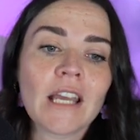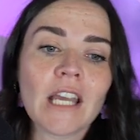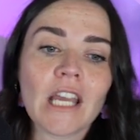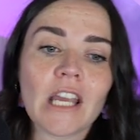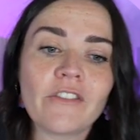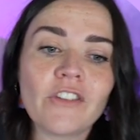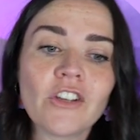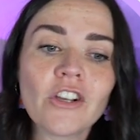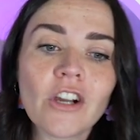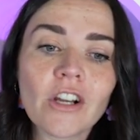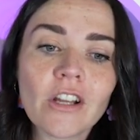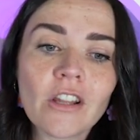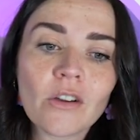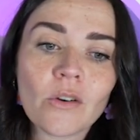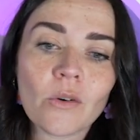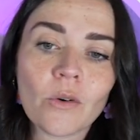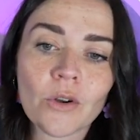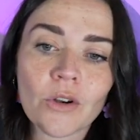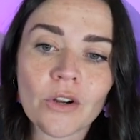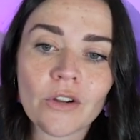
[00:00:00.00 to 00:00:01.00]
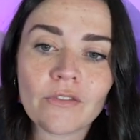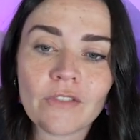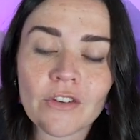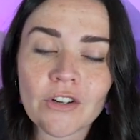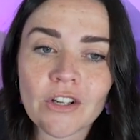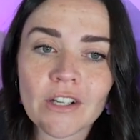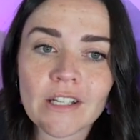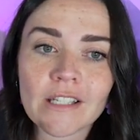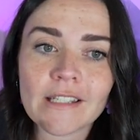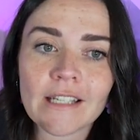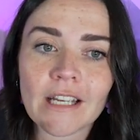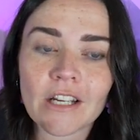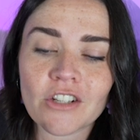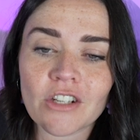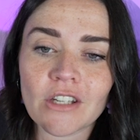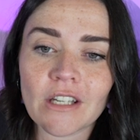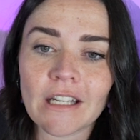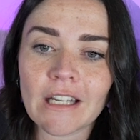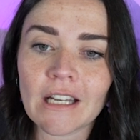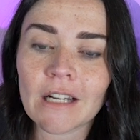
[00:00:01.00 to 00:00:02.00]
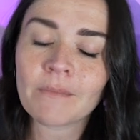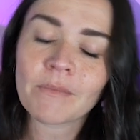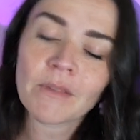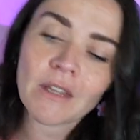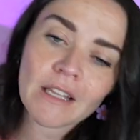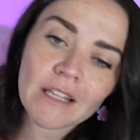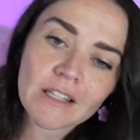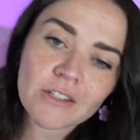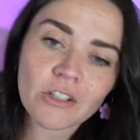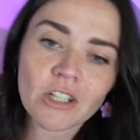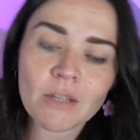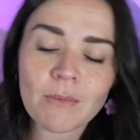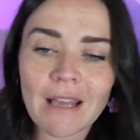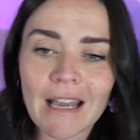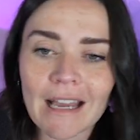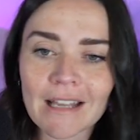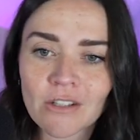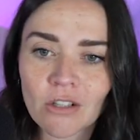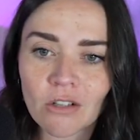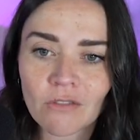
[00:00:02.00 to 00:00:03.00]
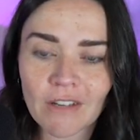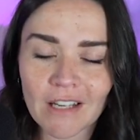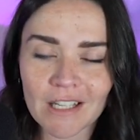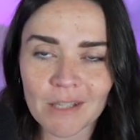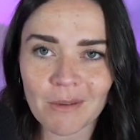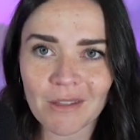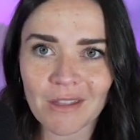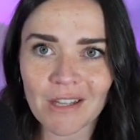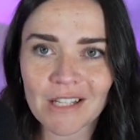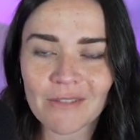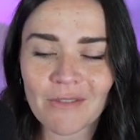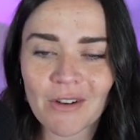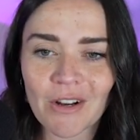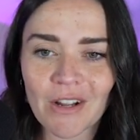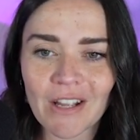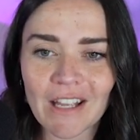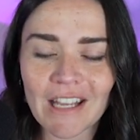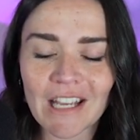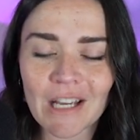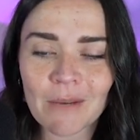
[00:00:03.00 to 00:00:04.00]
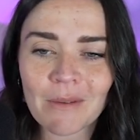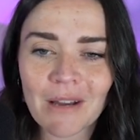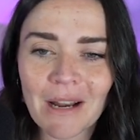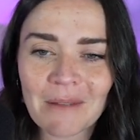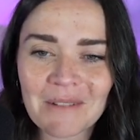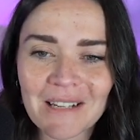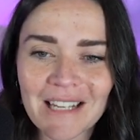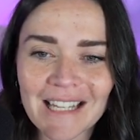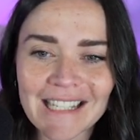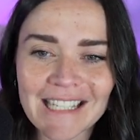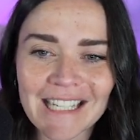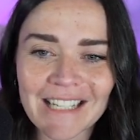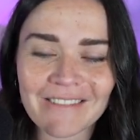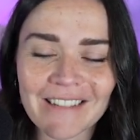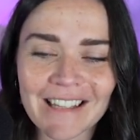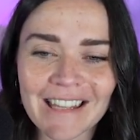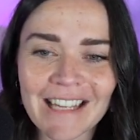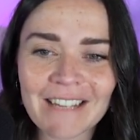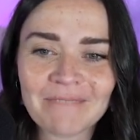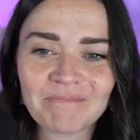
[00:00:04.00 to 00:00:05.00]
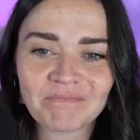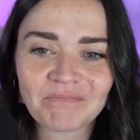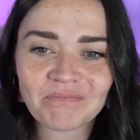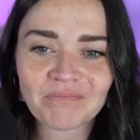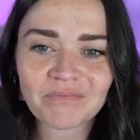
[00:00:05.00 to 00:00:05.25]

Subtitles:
if you go to the autofocus section here, it's not going to be as obvious with this photo here, but I'm going to stick with it.